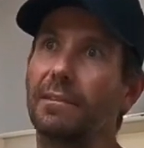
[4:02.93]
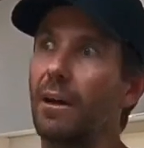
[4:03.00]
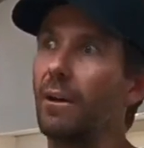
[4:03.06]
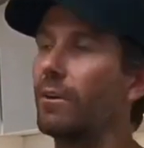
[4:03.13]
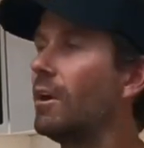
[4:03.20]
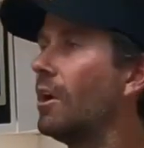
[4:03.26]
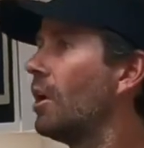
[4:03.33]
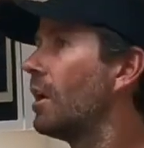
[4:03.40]

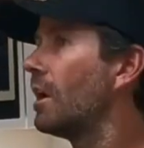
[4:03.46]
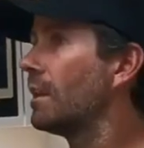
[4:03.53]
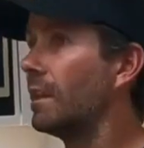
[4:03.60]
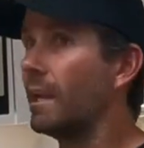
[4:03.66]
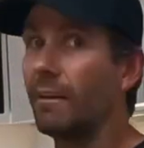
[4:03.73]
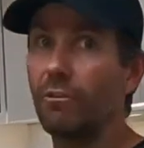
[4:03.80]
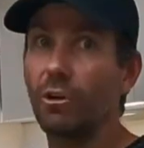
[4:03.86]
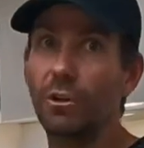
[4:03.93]
So
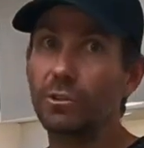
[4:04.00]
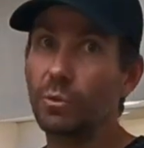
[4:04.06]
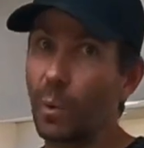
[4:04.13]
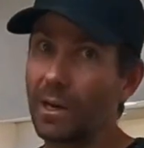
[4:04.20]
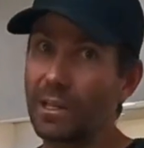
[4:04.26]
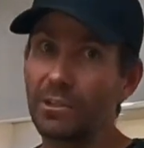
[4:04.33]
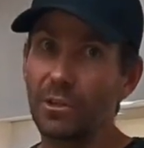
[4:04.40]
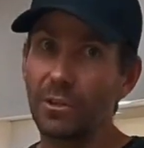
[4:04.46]
leave it on
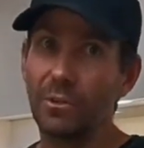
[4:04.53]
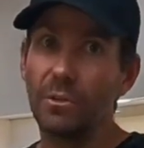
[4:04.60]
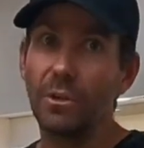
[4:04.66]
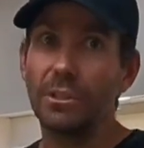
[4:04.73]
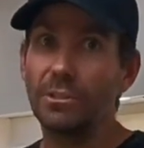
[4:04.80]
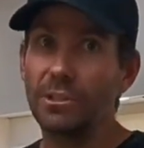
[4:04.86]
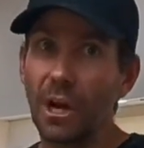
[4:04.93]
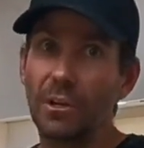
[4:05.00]
22,
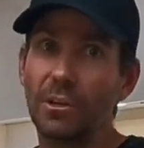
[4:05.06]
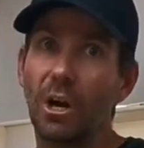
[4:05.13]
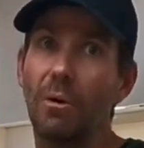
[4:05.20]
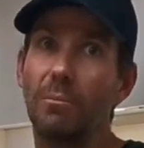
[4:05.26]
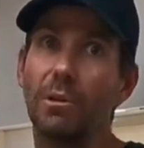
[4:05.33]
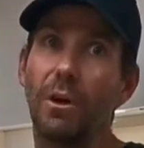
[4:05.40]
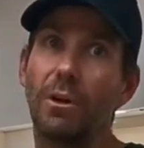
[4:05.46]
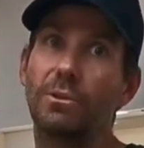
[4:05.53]
don't
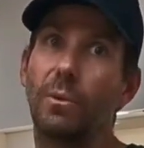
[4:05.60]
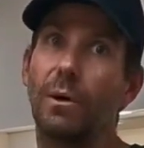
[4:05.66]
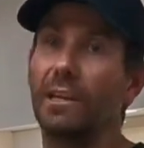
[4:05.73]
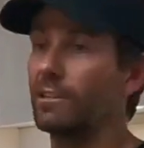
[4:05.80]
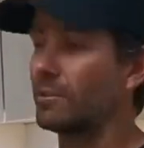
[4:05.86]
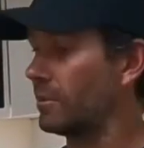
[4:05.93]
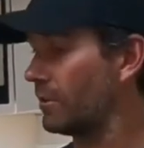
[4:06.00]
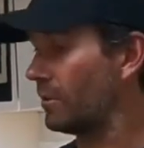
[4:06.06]
go below
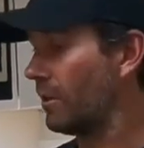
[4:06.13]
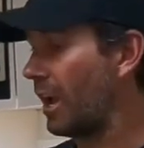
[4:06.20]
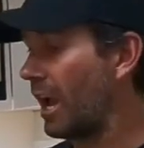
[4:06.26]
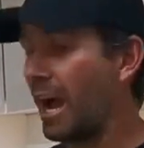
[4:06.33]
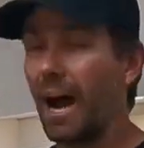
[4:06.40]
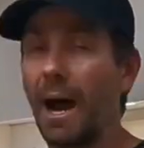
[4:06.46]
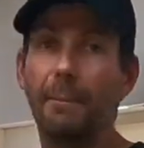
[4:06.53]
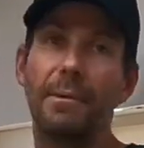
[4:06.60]
22,
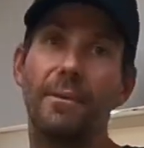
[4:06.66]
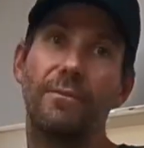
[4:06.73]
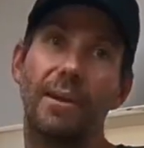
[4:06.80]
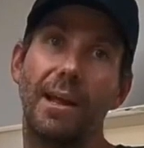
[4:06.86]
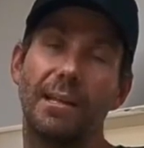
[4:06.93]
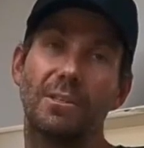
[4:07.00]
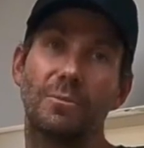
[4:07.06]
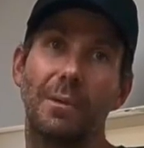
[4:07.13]
up your
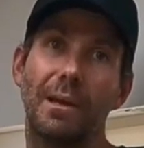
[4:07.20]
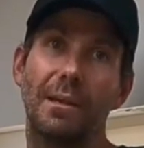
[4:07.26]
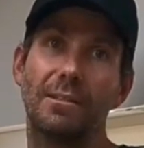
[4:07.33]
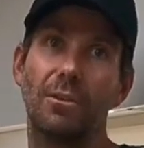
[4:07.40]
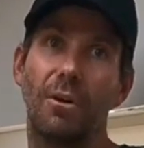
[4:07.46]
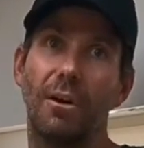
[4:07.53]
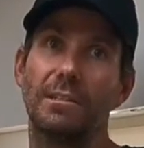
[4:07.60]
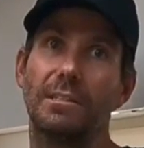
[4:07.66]
fan speed
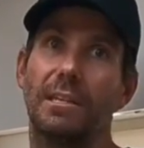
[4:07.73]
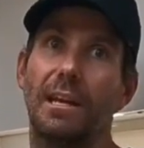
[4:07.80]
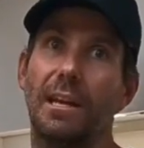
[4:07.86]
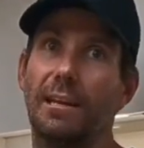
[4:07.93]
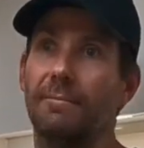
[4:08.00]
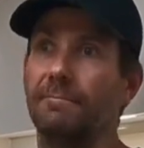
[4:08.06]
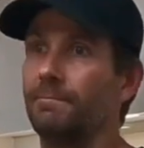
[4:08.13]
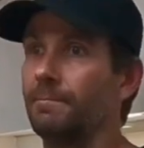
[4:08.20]
as high as you
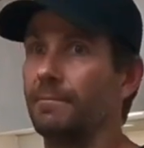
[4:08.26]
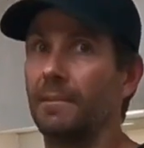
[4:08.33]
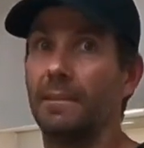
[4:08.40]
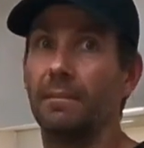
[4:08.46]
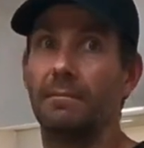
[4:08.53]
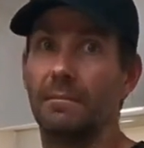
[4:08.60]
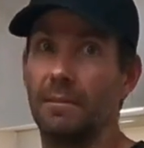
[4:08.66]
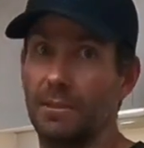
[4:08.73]
can.
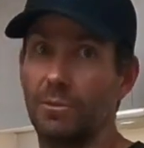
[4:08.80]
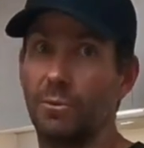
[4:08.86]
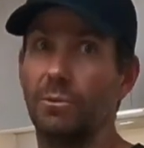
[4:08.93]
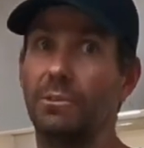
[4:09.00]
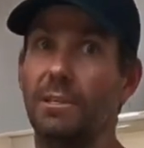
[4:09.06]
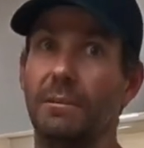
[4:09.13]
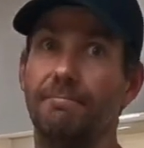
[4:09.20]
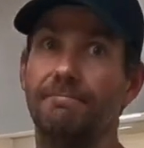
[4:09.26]
That's a
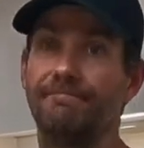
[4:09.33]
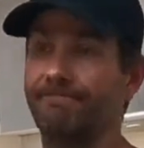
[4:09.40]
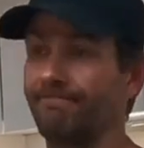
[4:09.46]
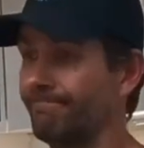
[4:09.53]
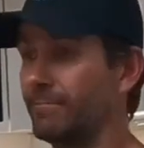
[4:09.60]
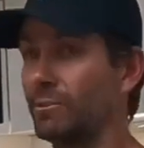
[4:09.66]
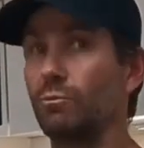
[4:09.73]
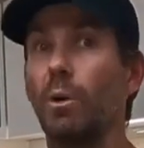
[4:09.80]
good tip.
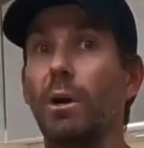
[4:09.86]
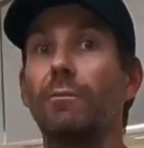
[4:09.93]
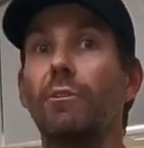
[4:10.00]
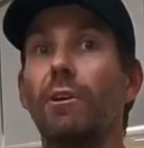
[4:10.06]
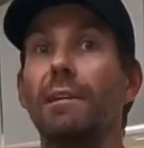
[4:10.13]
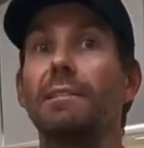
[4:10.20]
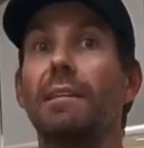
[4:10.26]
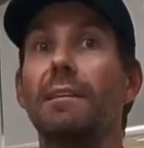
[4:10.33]
It's worked
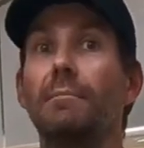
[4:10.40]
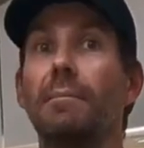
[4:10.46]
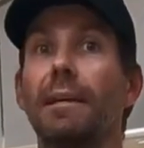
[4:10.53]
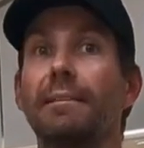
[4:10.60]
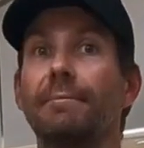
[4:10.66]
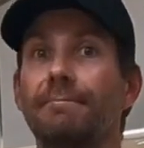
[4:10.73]
for us, hasn't it, Beck?